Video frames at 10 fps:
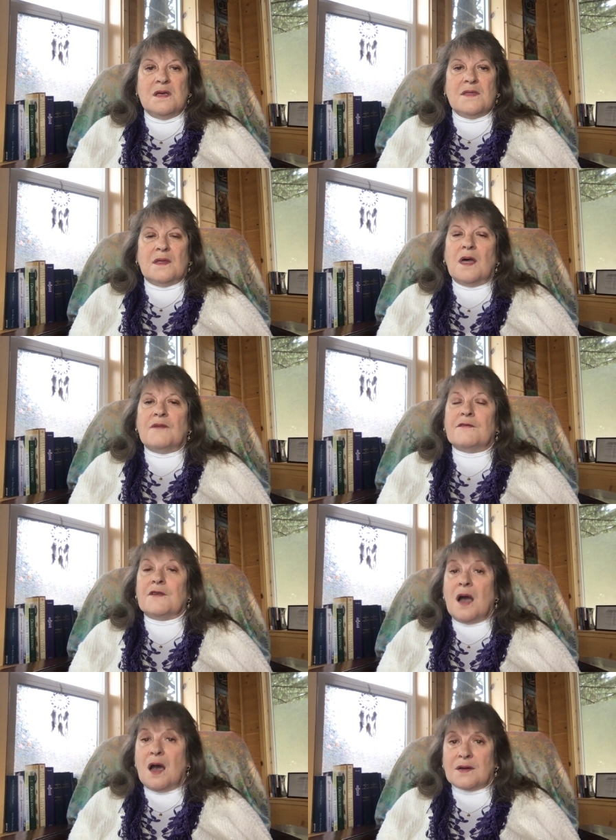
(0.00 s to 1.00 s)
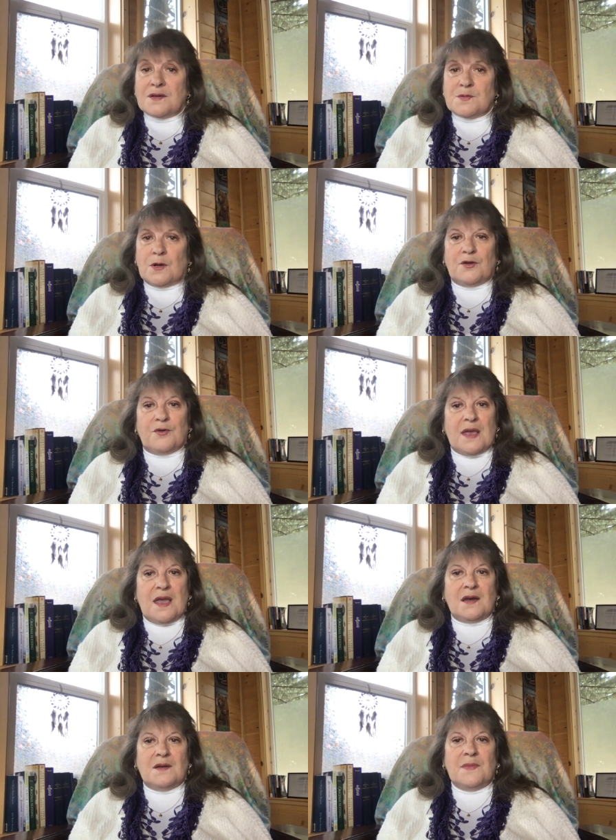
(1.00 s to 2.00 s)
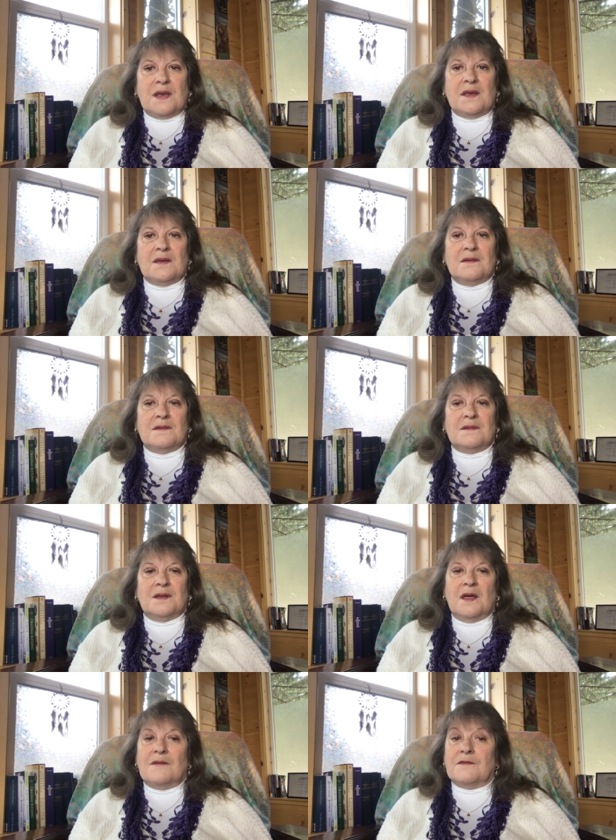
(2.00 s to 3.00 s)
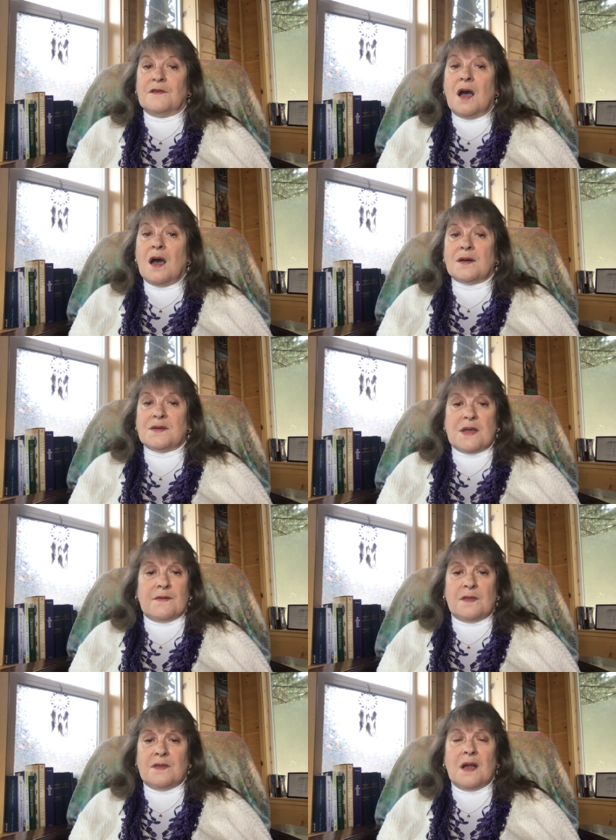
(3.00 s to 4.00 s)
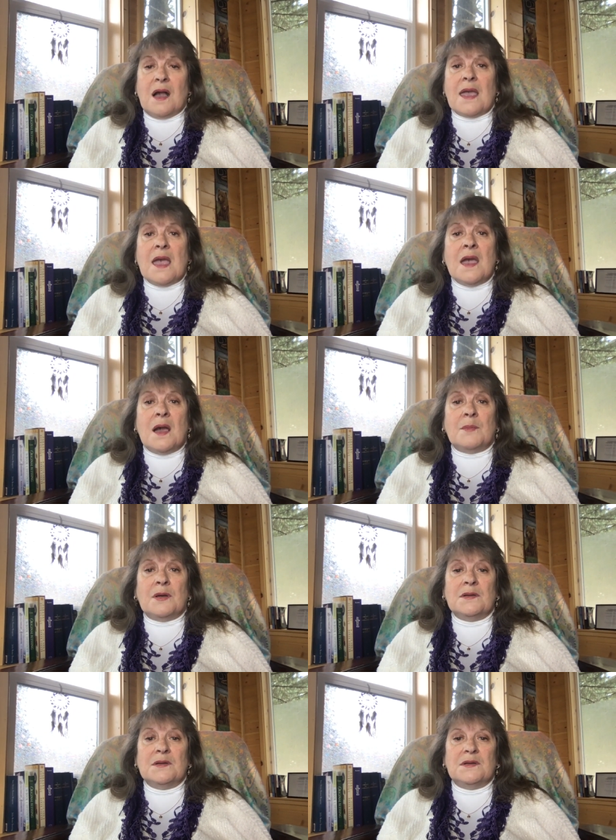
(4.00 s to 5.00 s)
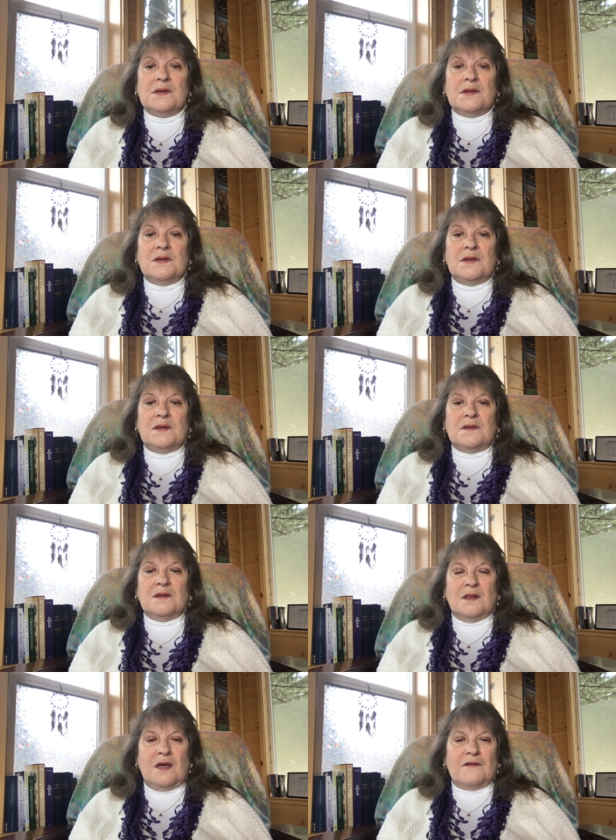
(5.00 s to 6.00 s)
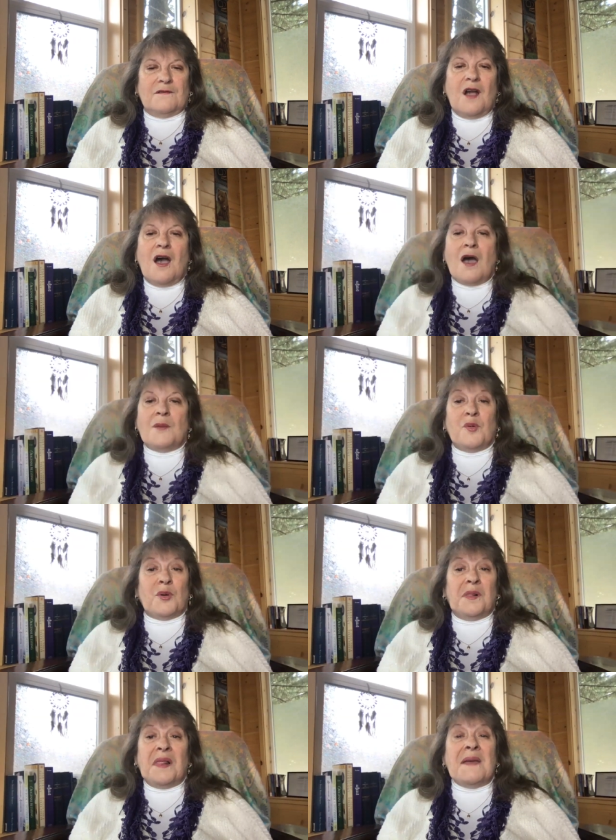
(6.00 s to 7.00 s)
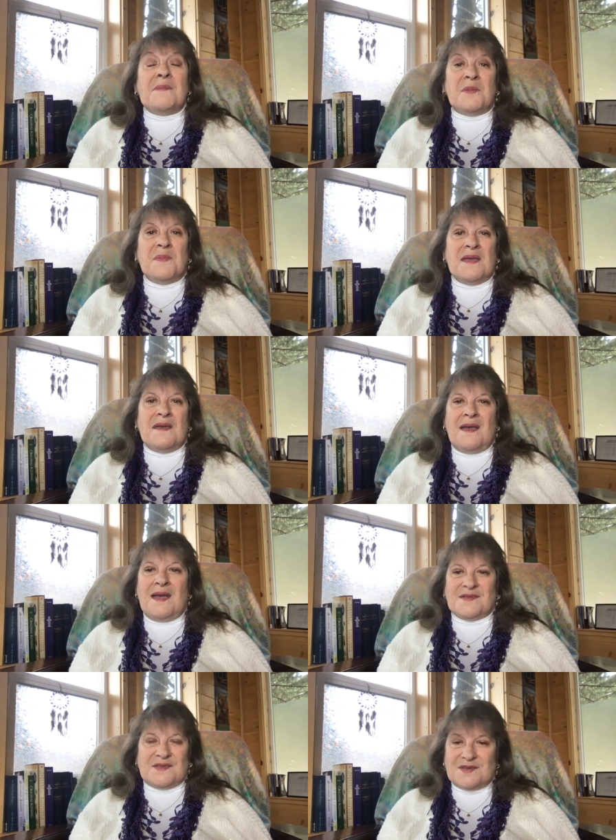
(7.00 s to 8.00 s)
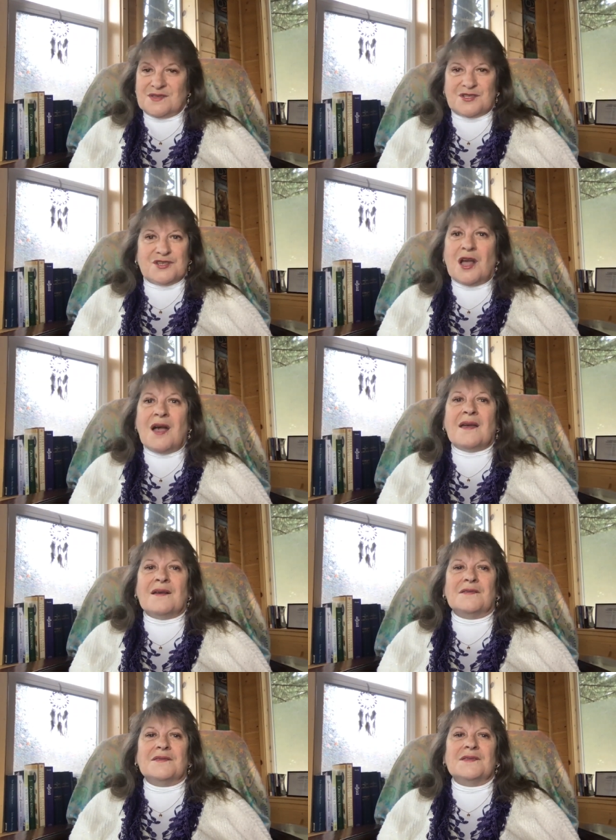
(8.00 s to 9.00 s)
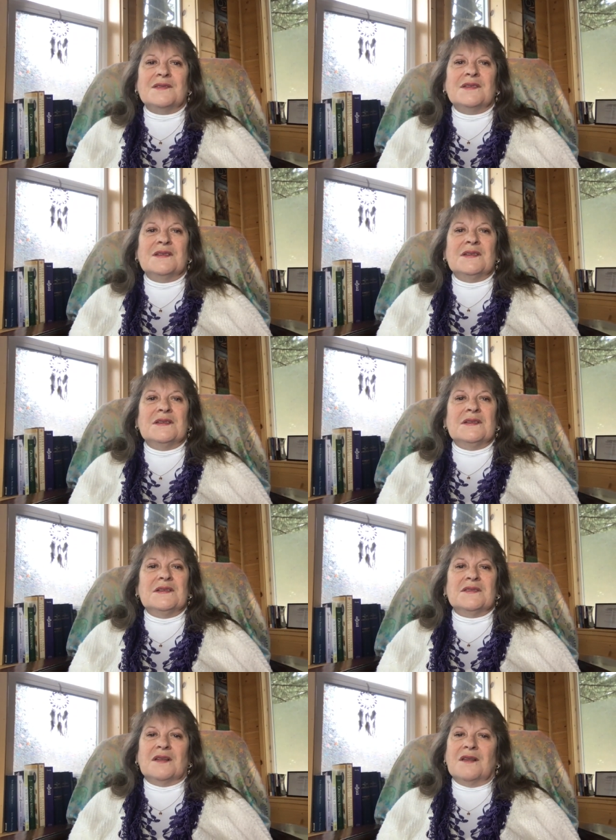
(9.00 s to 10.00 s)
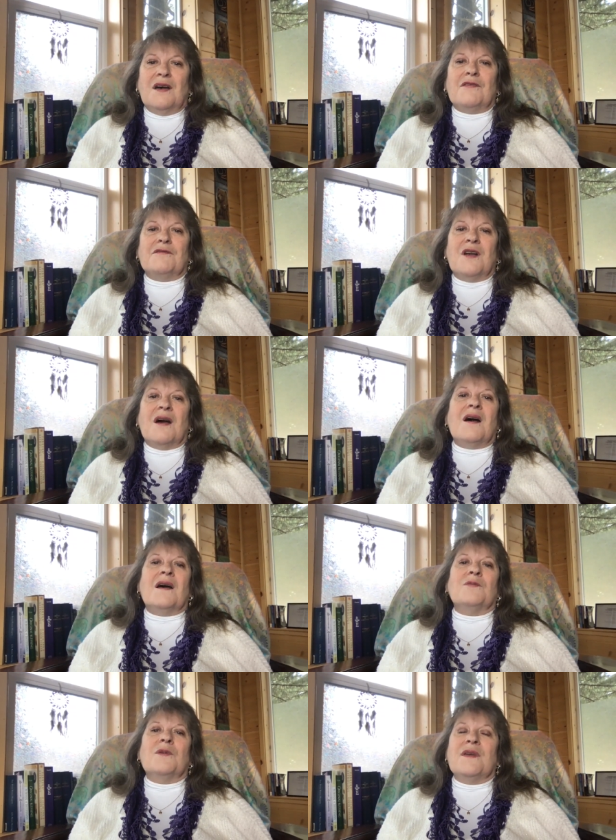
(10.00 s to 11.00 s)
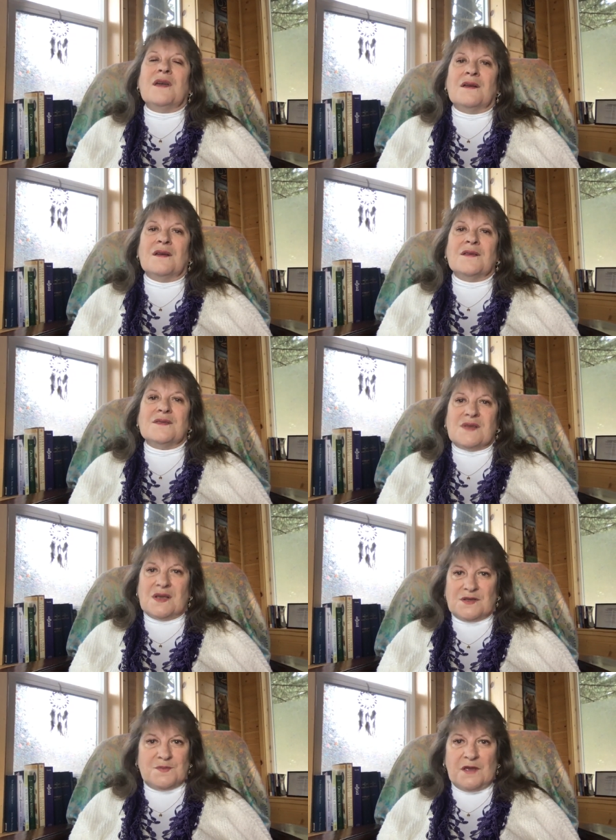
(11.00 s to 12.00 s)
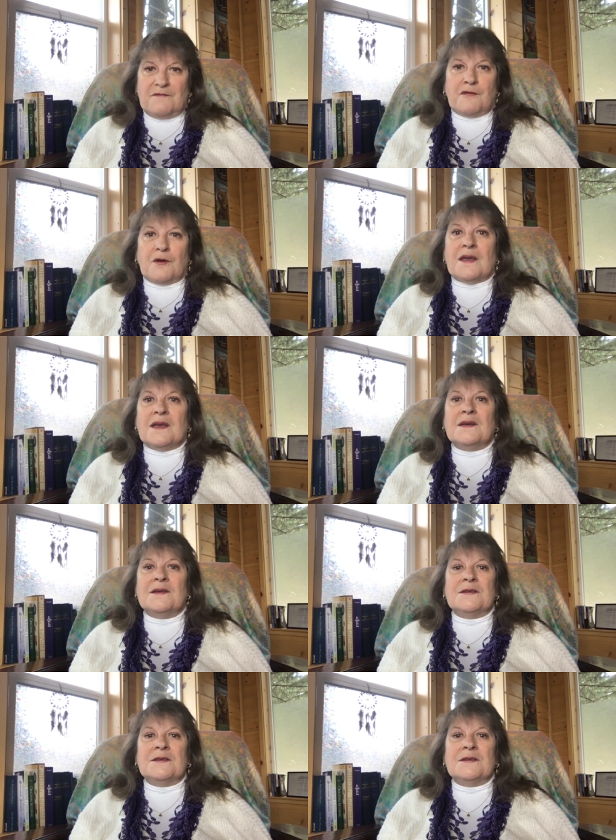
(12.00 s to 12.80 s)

The love of God is what created me. The love of God is everything I am. The love of God proclaimed me as his child. The love of God within sets me free.